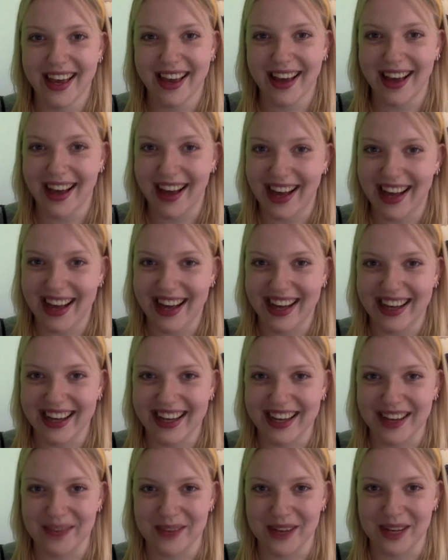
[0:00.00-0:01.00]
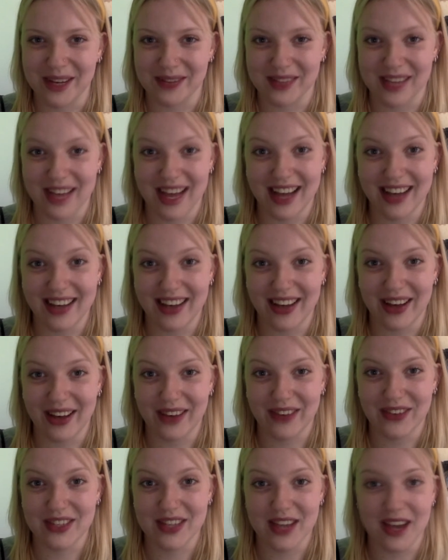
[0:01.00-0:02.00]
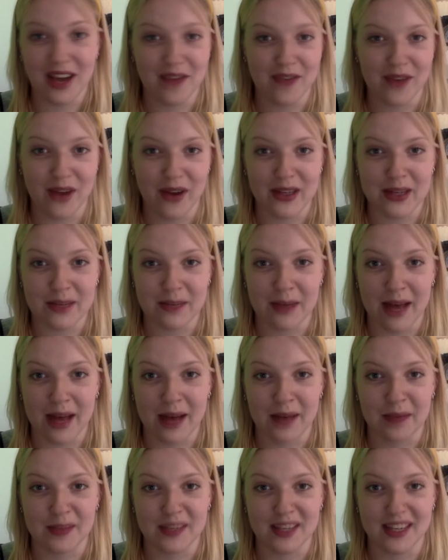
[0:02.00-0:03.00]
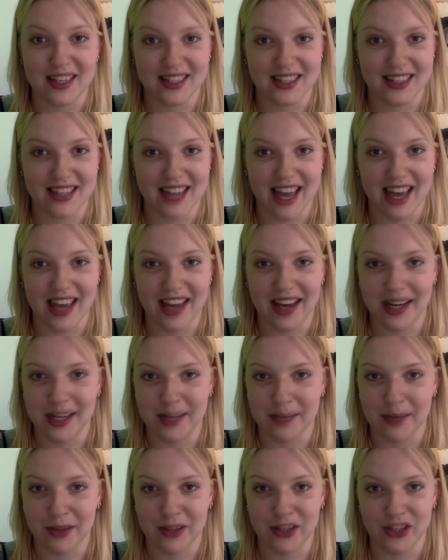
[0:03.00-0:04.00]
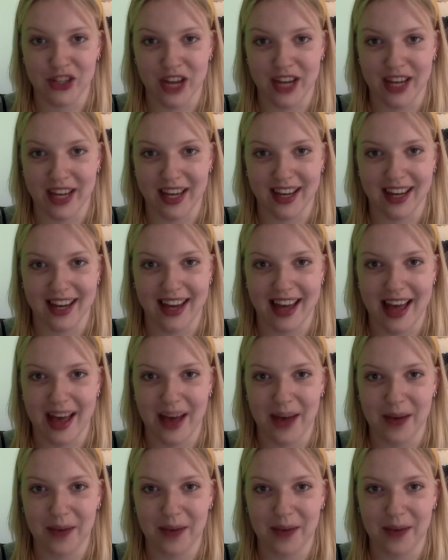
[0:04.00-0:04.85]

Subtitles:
Hi, and welcome to Art Laughs. I'm Verity Babs, and today I spoke to Jenny Eclair.